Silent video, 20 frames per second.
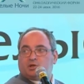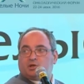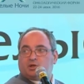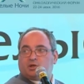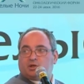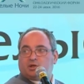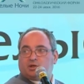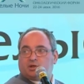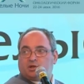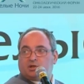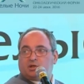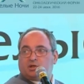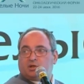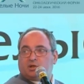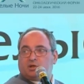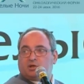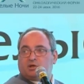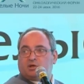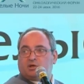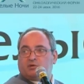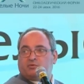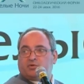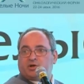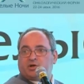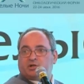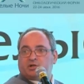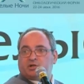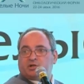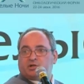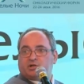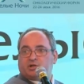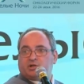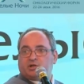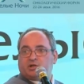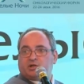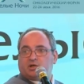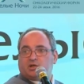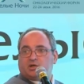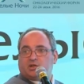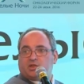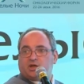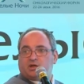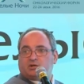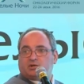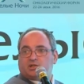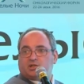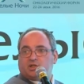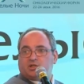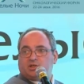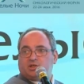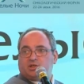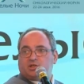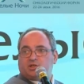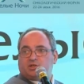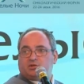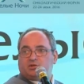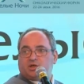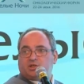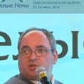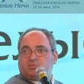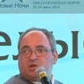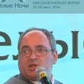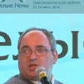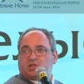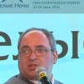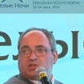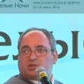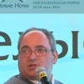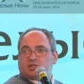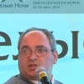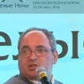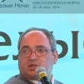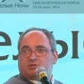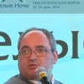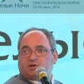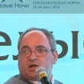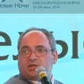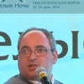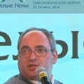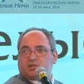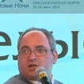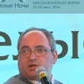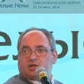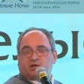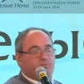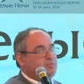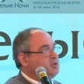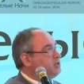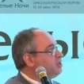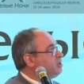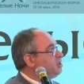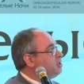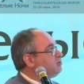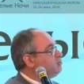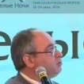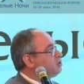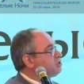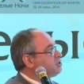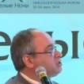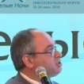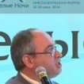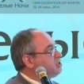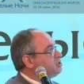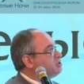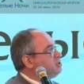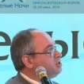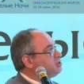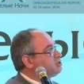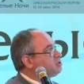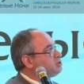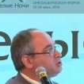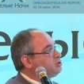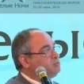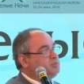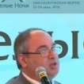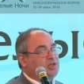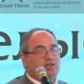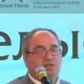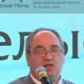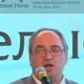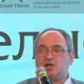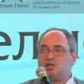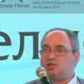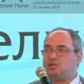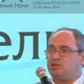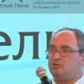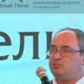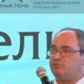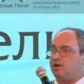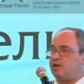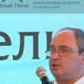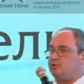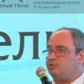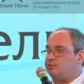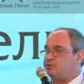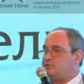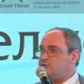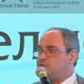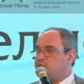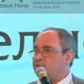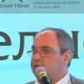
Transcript: uh, where there is a need to administer endocrine therapy, and what is considered to be negative value